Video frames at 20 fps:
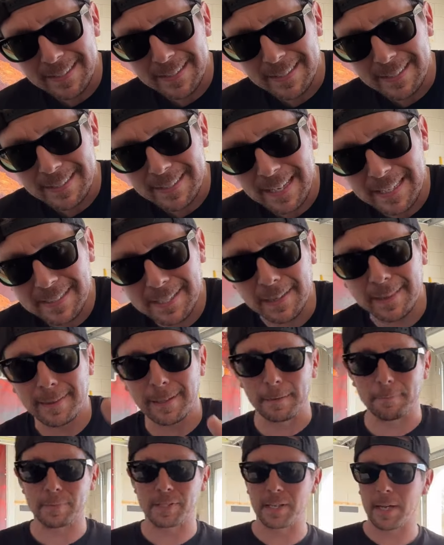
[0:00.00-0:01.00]
So that's a
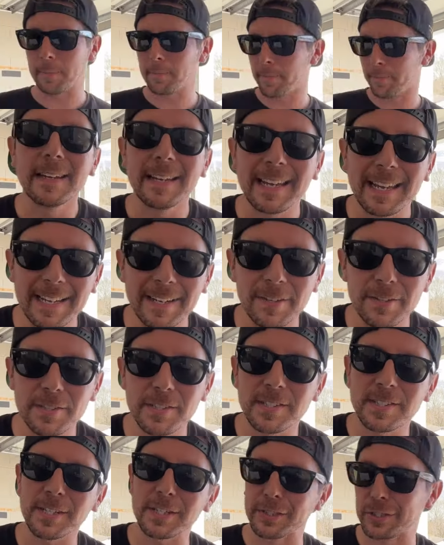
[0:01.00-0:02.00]
thumbs up. Here's
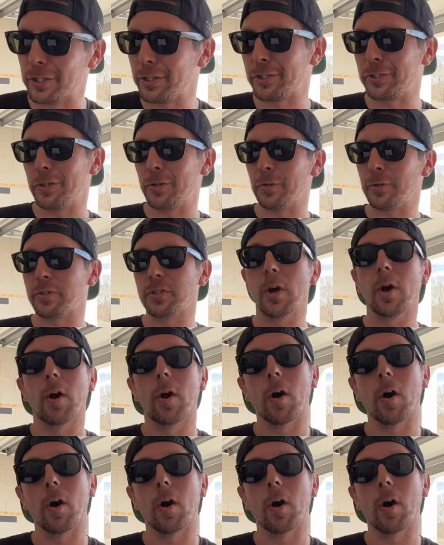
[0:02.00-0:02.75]
the good news.